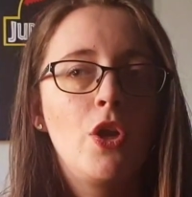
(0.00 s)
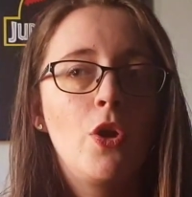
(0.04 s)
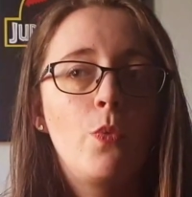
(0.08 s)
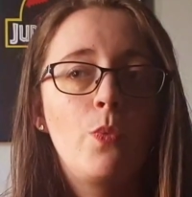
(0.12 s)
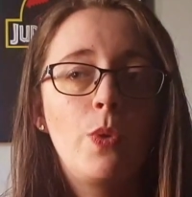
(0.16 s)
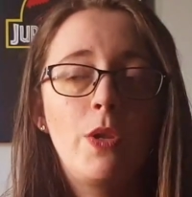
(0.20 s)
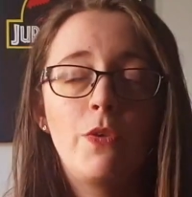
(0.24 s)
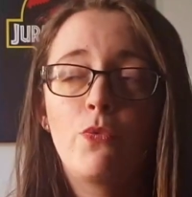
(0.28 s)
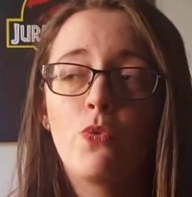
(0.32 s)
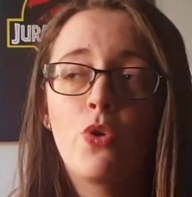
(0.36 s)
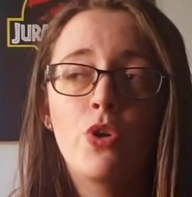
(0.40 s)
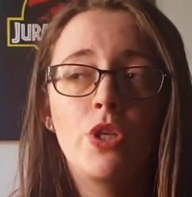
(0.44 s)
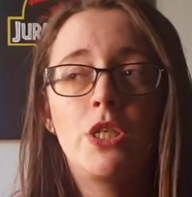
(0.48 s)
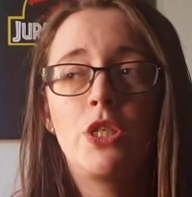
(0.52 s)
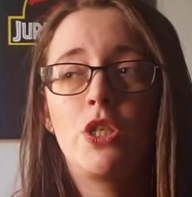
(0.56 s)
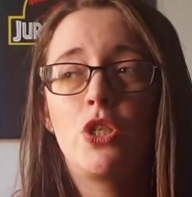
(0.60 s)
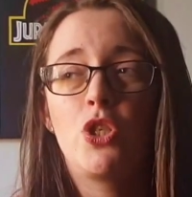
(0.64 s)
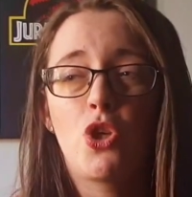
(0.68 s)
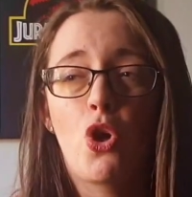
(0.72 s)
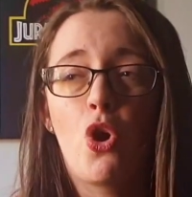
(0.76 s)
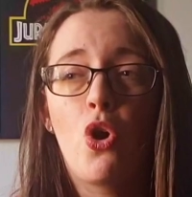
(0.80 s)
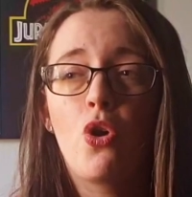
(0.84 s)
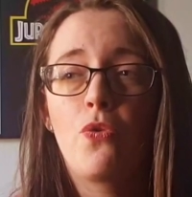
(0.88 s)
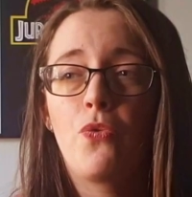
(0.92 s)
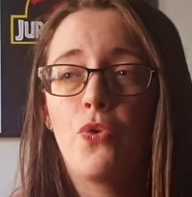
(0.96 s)
We've wanted a
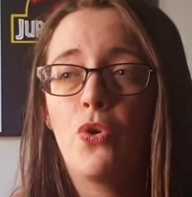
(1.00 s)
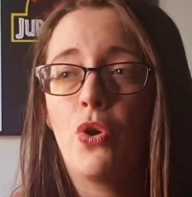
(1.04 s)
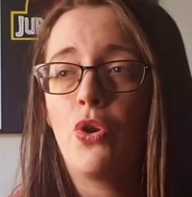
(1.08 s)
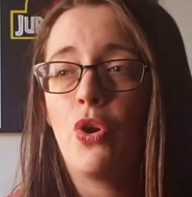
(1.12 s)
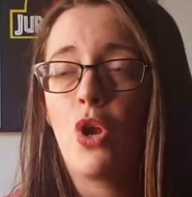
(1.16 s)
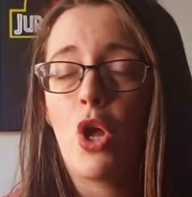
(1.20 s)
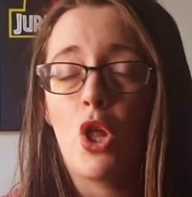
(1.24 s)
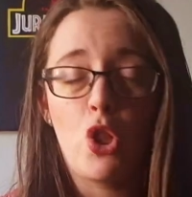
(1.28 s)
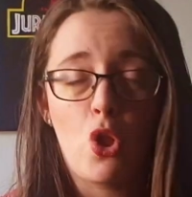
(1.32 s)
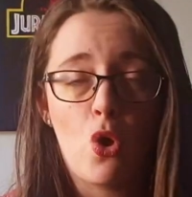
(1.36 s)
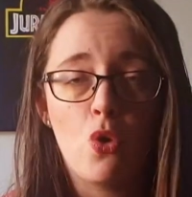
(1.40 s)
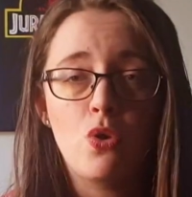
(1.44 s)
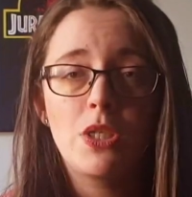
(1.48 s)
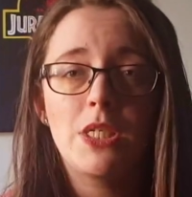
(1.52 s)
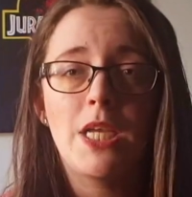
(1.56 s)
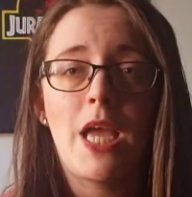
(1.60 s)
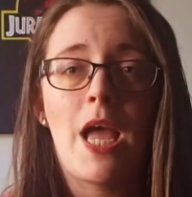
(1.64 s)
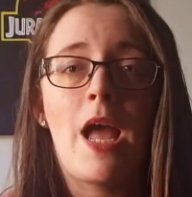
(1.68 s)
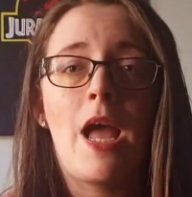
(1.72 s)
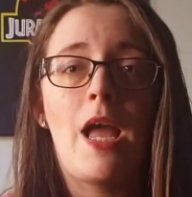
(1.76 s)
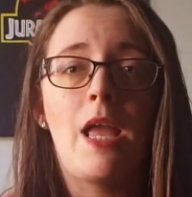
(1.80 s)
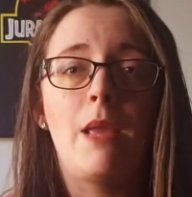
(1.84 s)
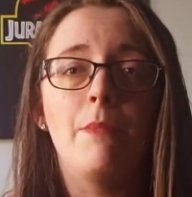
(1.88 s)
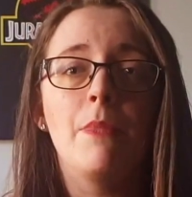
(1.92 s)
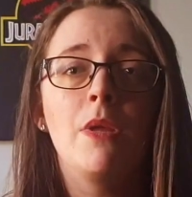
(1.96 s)
dog for a long
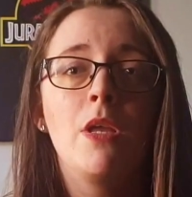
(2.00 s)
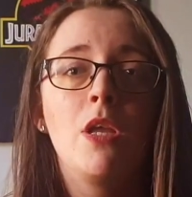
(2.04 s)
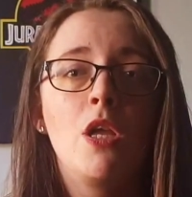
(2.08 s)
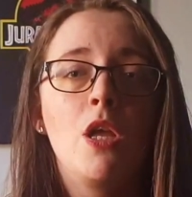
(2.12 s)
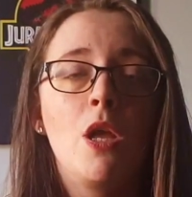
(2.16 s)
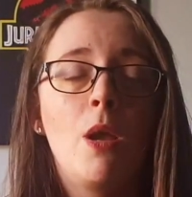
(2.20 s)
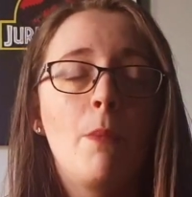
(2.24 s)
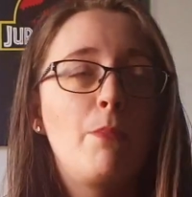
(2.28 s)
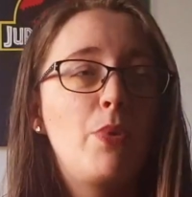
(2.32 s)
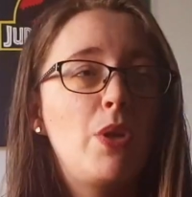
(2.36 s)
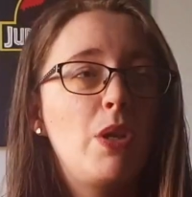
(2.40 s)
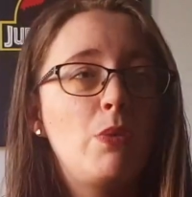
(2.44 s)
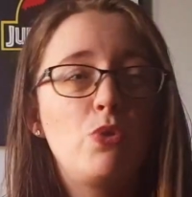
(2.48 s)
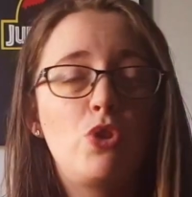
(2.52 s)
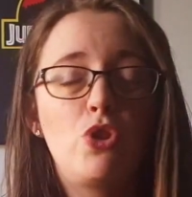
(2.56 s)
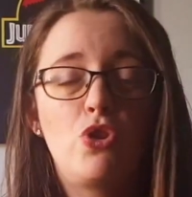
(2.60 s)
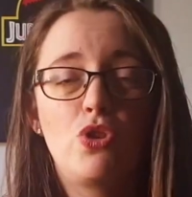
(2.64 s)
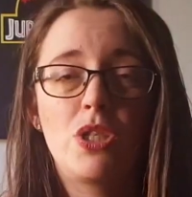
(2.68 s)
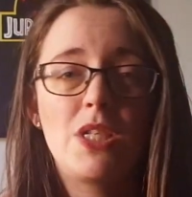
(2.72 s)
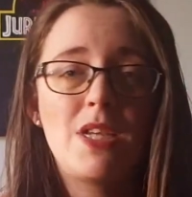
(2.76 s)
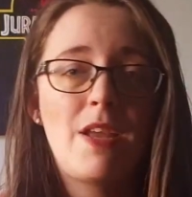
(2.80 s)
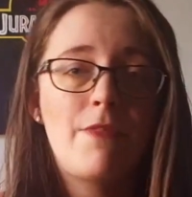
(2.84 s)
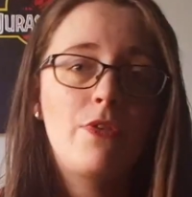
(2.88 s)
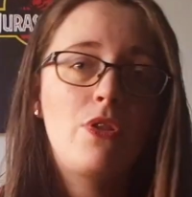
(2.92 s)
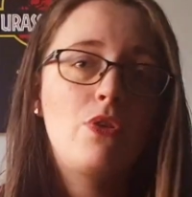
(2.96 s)
time, but it was
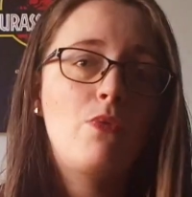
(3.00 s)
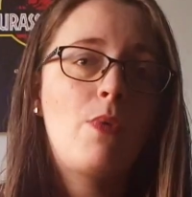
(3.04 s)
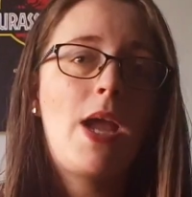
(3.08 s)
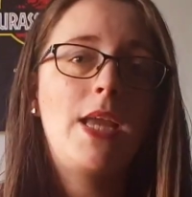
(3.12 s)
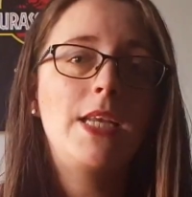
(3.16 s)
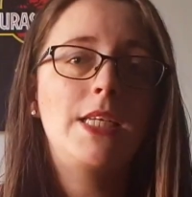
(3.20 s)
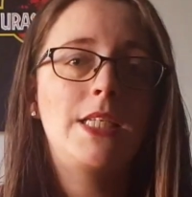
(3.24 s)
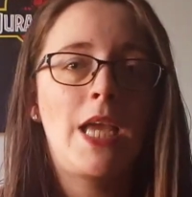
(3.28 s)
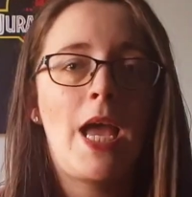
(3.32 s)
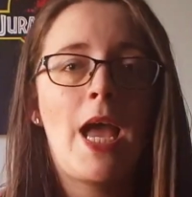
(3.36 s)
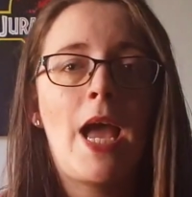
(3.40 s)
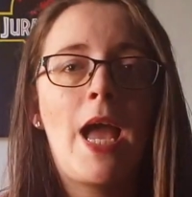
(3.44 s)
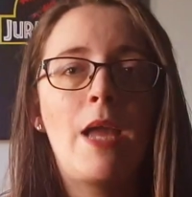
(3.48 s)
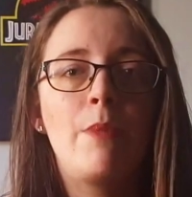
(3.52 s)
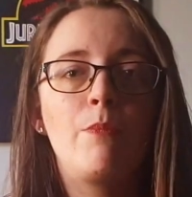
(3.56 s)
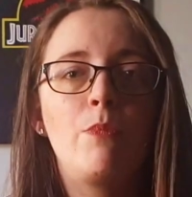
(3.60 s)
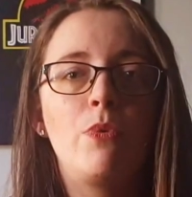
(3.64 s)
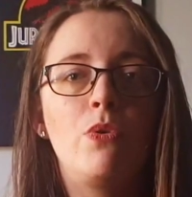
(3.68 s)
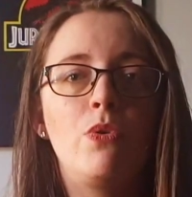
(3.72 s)
just never the right time.